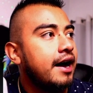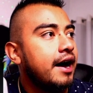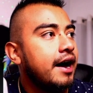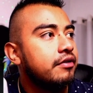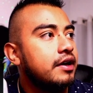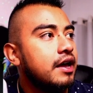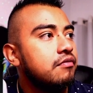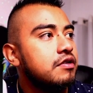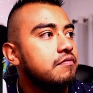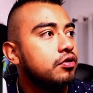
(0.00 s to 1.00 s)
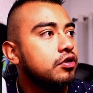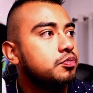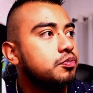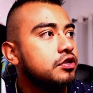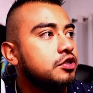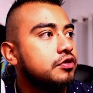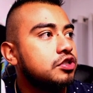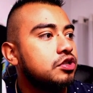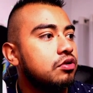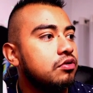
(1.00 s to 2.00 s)
Okay, we push
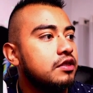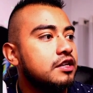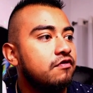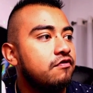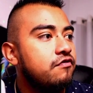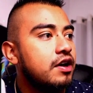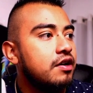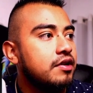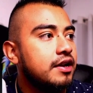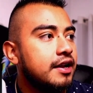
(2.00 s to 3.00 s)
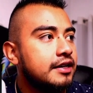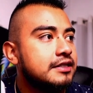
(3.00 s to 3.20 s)
through this very nice